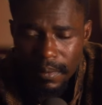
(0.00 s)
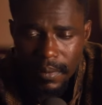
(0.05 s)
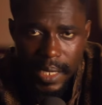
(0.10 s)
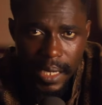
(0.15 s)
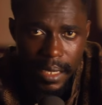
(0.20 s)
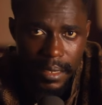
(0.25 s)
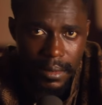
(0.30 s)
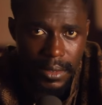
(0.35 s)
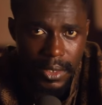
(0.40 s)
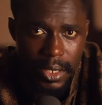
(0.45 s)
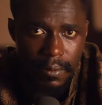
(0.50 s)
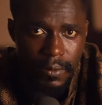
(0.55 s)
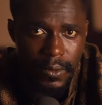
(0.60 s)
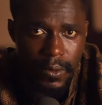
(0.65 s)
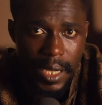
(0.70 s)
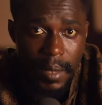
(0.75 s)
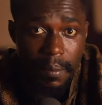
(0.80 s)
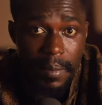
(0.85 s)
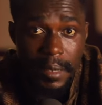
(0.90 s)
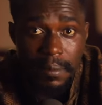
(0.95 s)
the
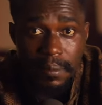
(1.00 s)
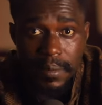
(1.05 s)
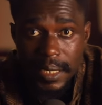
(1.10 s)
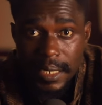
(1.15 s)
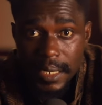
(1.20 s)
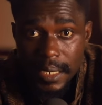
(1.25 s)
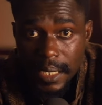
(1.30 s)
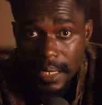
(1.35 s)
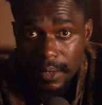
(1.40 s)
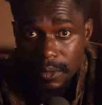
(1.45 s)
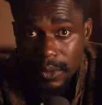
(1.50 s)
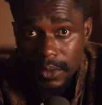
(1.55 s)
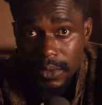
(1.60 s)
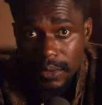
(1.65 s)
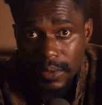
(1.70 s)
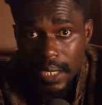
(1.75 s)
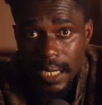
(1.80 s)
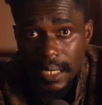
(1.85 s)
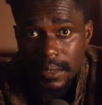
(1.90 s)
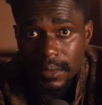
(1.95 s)
software, but beginners will
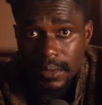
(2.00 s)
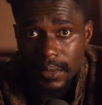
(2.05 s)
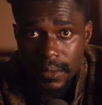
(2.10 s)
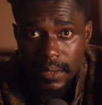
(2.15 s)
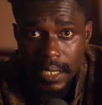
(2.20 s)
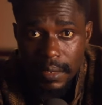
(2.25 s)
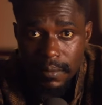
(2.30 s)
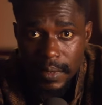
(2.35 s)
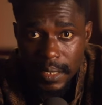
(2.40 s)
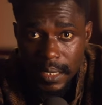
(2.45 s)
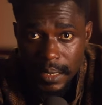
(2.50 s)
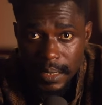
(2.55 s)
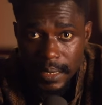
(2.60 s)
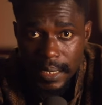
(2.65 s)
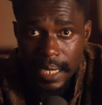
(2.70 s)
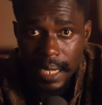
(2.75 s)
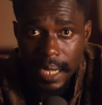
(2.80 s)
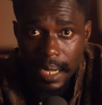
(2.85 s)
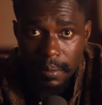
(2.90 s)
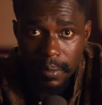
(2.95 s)
struggle to navigate
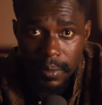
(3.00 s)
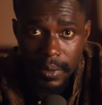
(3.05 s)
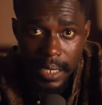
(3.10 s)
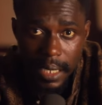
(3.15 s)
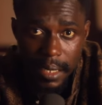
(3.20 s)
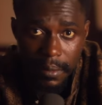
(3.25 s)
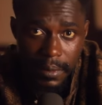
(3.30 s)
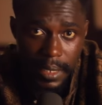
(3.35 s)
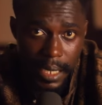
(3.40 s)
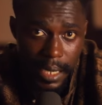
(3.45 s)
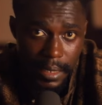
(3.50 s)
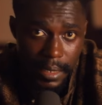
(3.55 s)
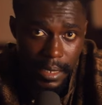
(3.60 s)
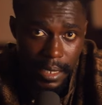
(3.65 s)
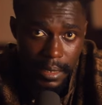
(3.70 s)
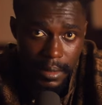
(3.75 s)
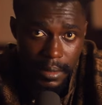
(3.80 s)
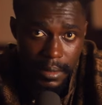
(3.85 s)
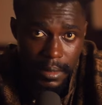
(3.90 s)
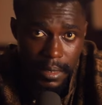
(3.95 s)
the app without
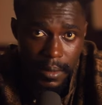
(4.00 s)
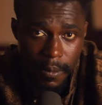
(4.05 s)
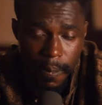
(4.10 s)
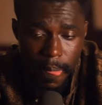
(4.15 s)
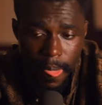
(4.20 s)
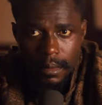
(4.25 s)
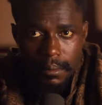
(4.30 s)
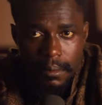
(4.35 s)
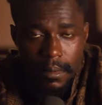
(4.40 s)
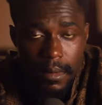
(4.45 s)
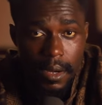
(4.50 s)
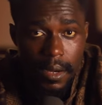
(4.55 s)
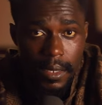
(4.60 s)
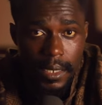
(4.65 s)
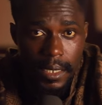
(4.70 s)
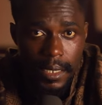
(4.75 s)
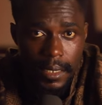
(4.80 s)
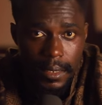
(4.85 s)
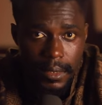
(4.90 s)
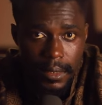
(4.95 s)
guidance.
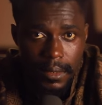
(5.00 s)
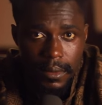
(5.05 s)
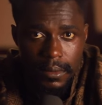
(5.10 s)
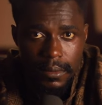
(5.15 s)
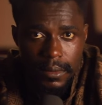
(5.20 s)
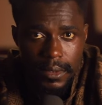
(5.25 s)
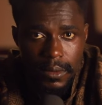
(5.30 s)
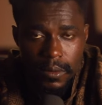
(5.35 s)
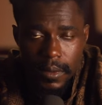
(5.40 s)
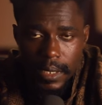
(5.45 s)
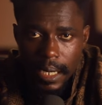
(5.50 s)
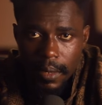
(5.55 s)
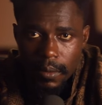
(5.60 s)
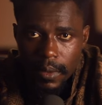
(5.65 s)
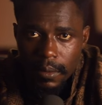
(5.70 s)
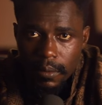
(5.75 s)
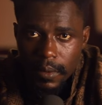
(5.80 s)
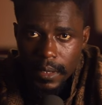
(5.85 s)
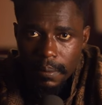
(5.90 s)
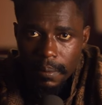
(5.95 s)
Okay, so doing
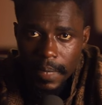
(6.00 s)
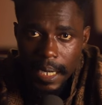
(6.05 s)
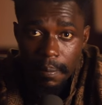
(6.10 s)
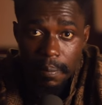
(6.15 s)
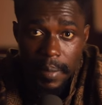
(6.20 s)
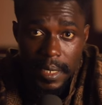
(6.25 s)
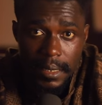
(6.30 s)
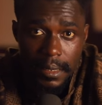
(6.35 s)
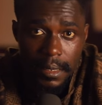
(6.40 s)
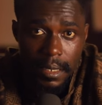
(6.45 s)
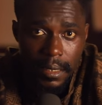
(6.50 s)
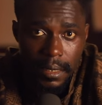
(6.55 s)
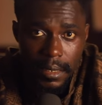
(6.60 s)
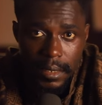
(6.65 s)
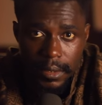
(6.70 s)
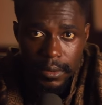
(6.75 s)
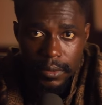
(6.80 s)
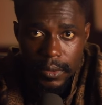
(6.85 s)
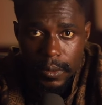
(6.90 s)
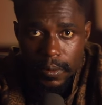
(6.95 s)
away with my personal
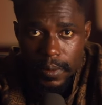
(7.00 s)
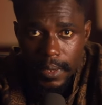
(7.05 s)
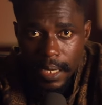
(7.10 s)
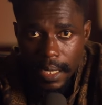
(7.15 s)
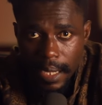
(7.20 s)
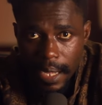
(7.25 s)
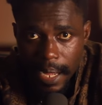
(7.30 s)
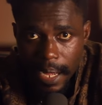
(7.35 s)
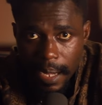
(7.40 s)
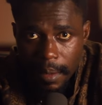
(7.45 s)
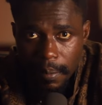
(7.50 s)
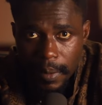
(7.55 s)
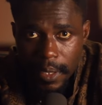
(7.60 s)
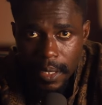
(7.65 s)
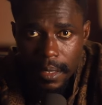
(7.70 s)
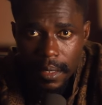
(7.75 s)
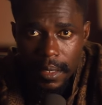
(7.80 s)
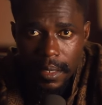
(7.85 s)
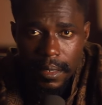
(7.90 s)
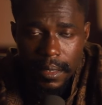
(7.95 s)
issues with the app,
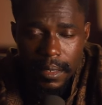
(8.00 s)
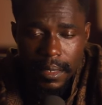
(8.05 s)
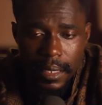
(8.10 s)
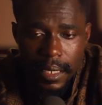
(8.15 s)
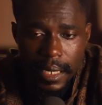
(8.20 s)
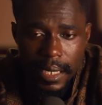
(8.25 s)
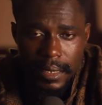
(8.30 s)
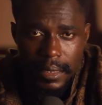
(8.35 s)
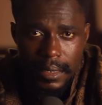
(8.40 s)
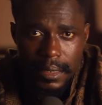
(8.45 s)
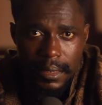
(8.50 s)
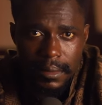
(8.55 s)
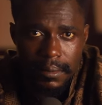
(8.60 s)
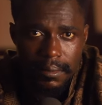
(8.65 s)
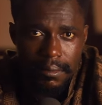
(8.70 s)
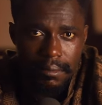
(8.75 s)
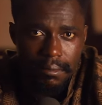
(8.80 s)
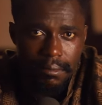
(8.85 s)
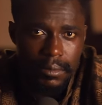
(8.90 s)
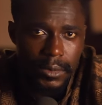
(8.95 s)
let's
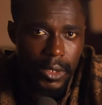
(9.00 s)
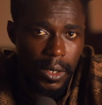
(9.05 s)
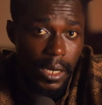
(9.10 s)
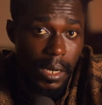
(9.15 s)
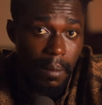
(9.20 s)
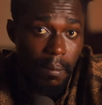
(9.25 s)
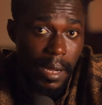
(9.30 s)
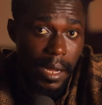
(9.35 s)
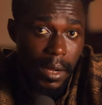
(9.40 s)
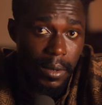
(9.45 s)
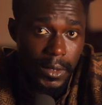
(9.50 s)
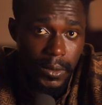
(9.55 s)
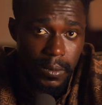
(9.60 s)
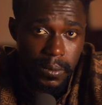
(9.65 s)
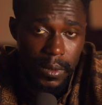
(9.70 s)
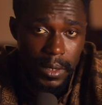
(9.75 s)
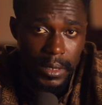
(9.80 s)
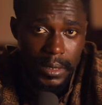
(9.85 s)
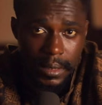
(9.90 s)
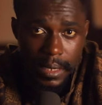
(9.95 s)
talk about
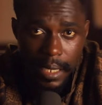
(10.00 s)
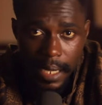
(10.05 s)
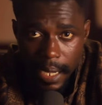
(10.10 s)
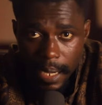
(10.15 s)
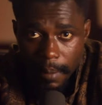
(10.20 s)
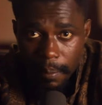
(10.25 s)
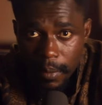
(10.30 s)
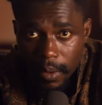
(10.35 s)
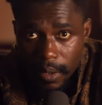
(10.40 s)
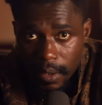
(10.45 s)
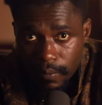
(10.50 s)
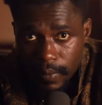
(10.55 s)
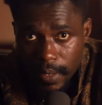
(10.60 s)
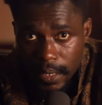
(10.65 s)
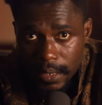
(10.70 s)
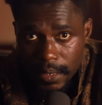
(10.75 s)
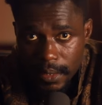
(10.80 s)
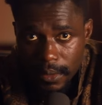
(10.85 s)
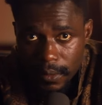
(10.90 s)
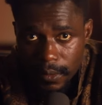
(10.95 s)
what the app
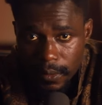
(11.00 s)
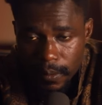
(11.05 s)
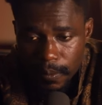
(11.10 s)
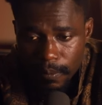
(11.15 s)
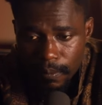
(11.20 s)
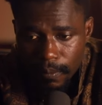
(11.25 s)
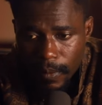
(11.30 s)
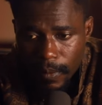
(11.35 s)
offers you.